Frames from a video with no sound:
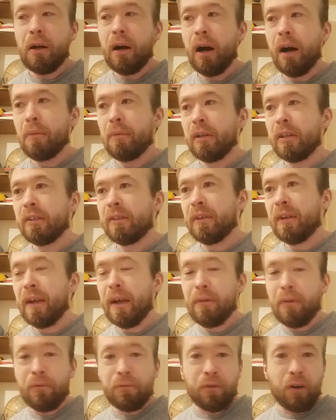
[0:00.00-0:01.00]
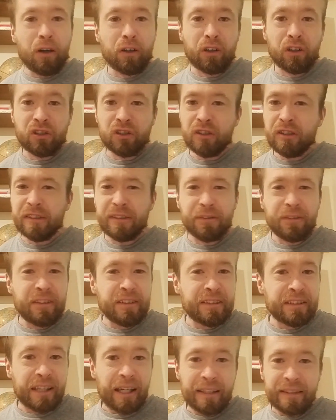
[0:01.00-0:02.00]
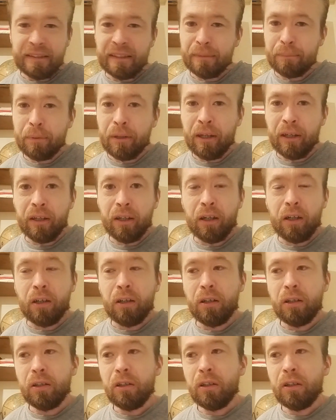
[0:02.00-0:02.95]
I mean, Evan Ferguson's a fantastic player,